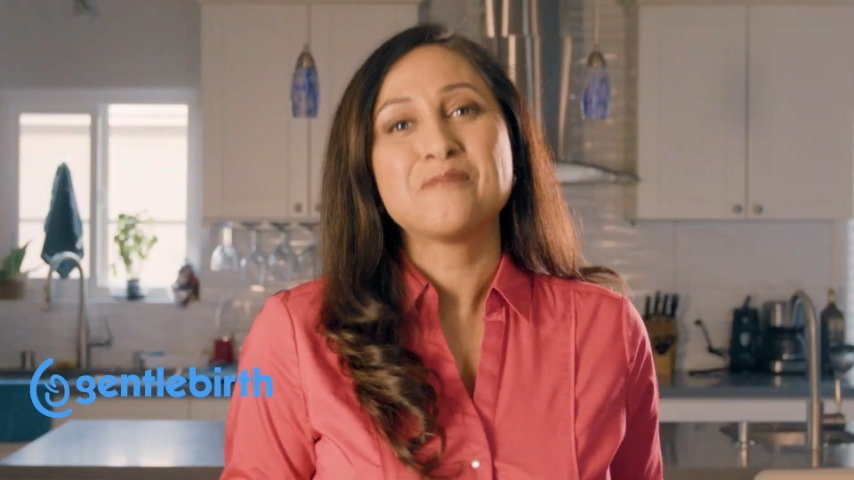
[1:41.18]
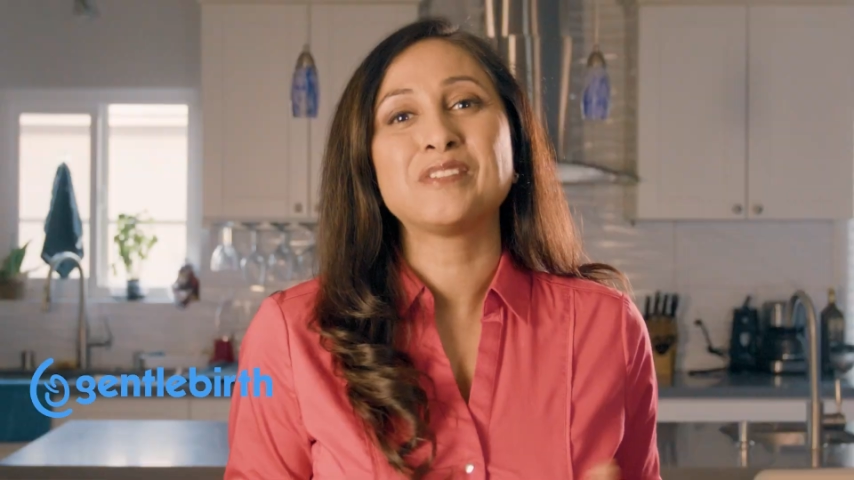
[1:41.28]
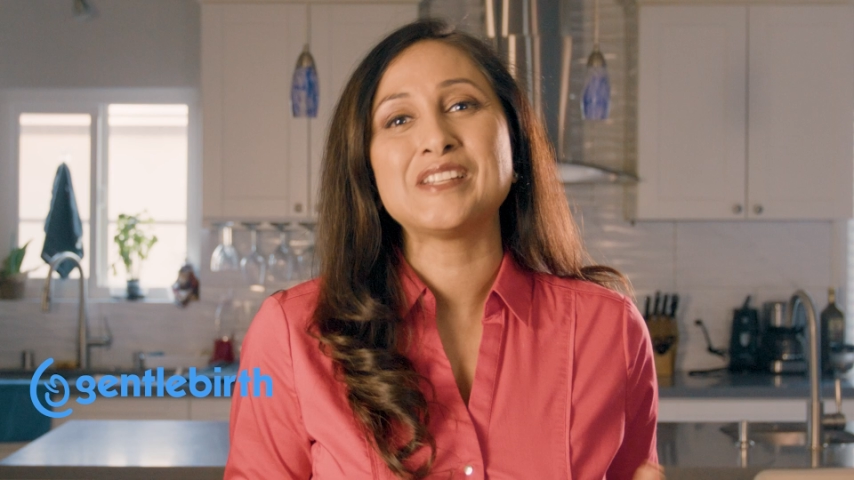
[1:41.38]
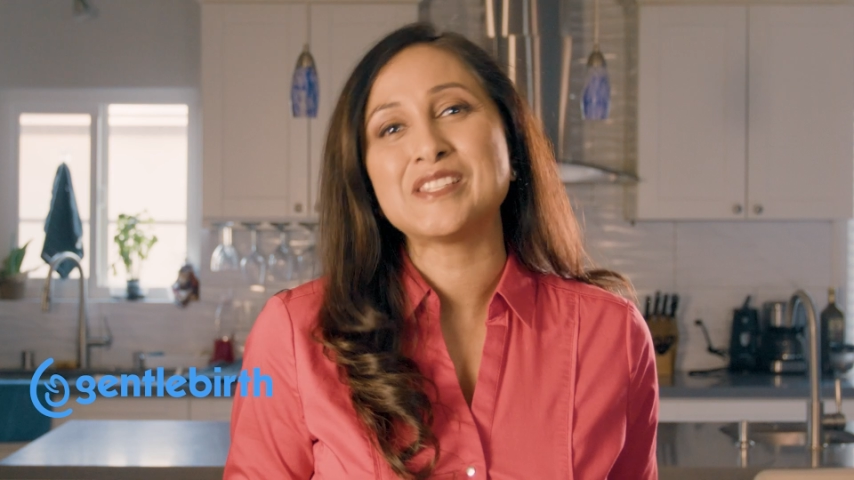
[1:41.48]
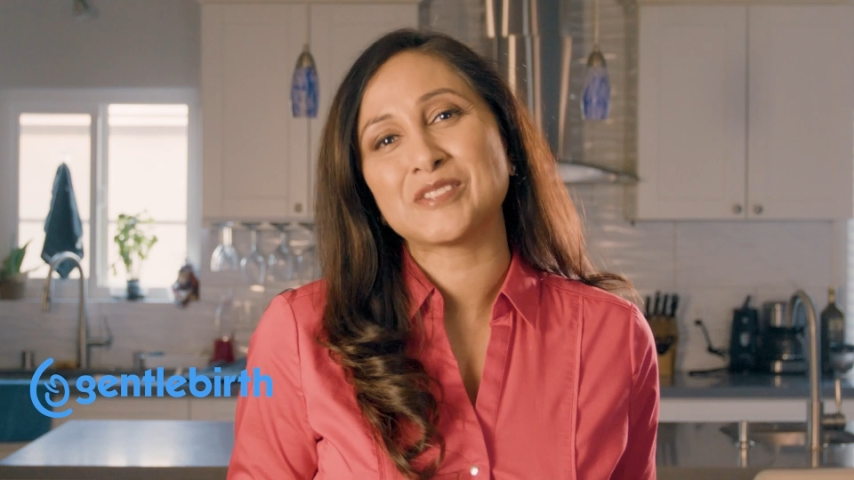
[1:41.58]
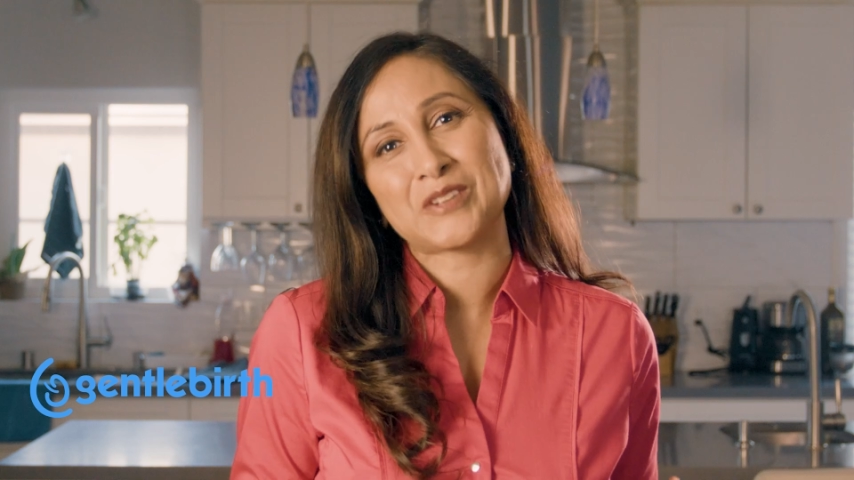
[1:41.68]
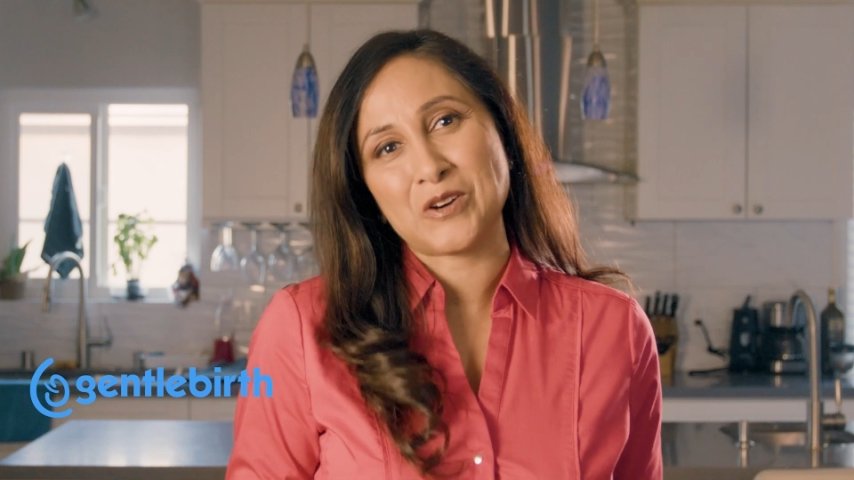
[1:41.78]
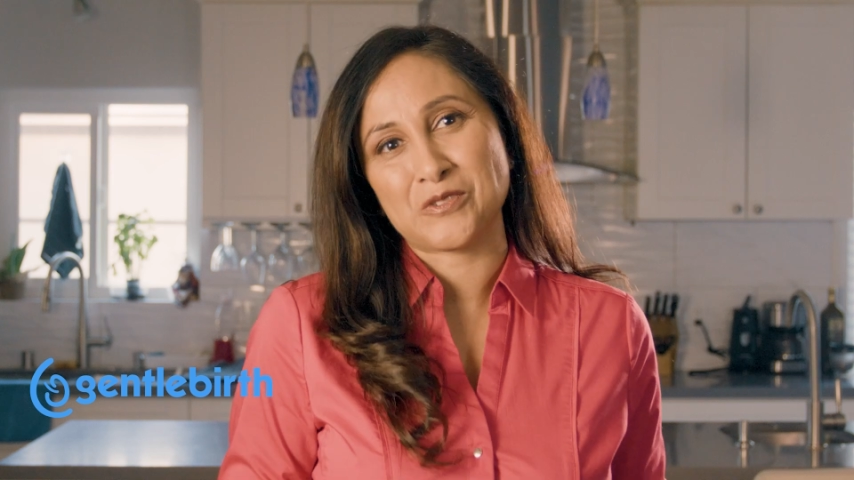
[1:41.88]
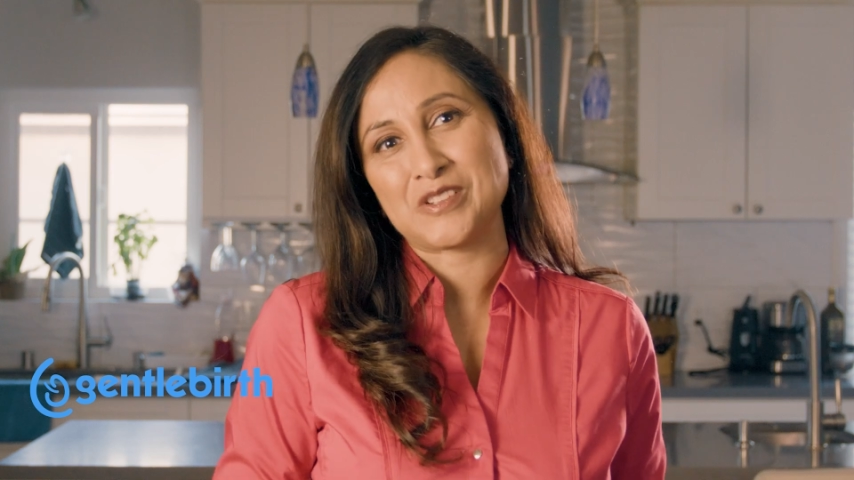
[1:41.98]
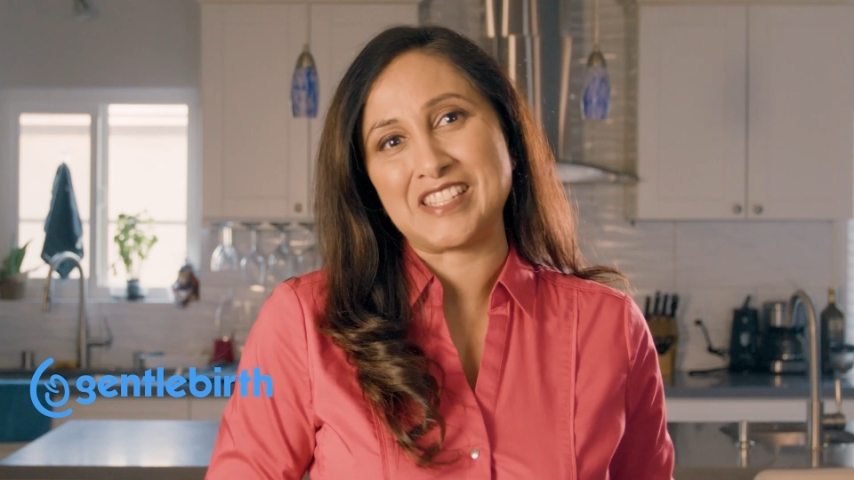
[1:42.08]
Please look
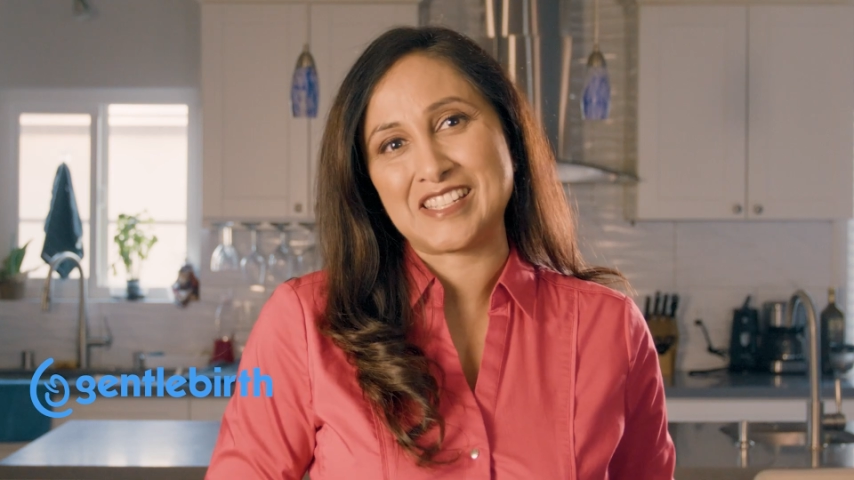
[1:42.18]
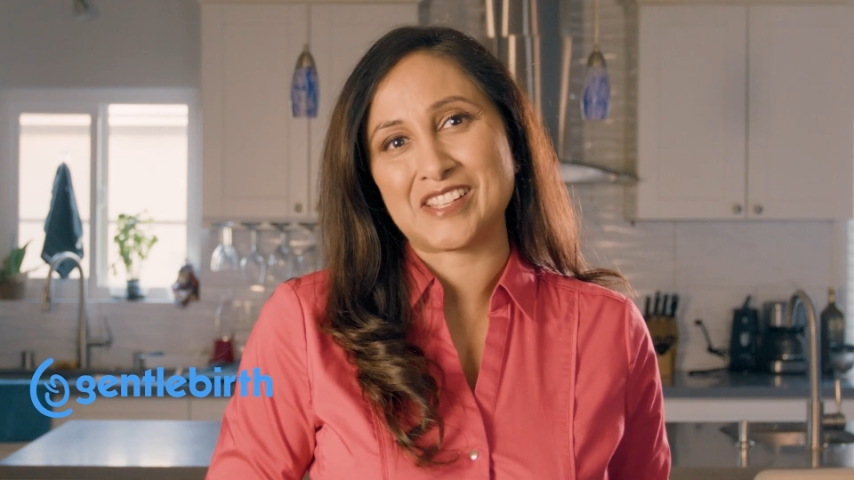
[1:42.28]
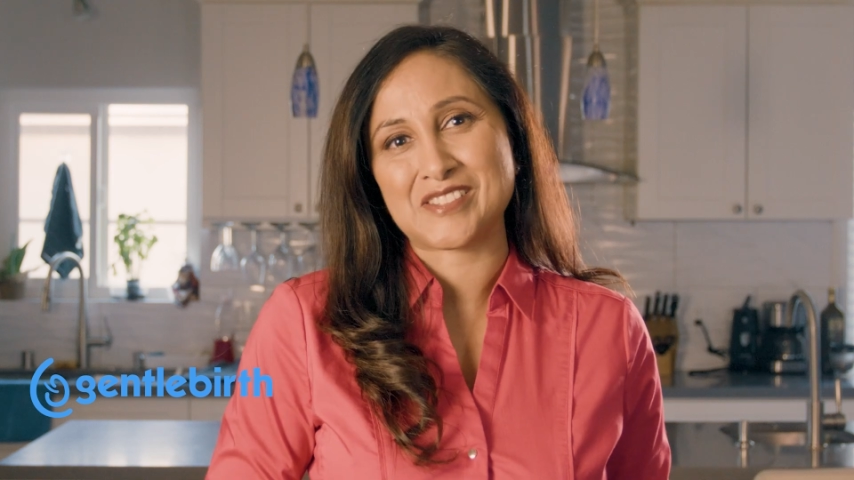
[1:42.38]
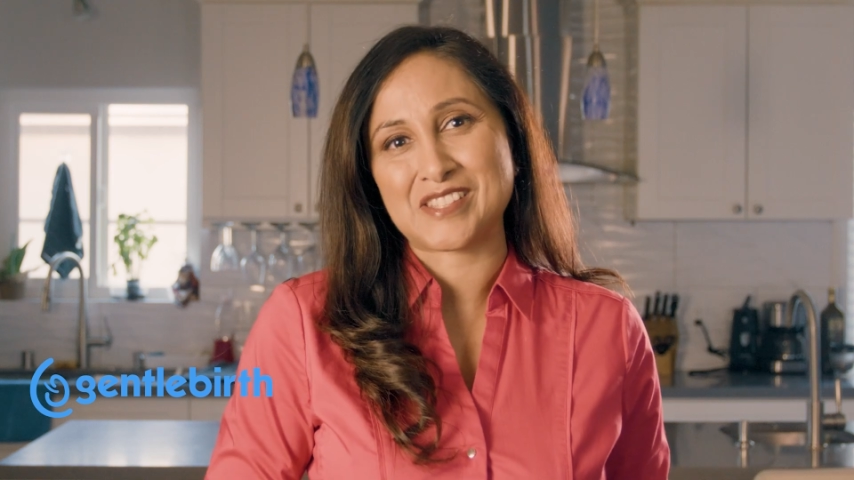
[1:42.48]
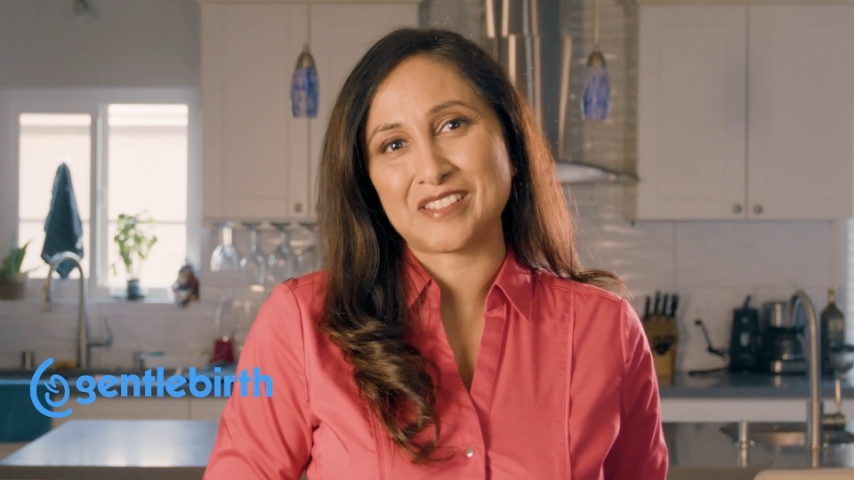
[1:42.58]
over details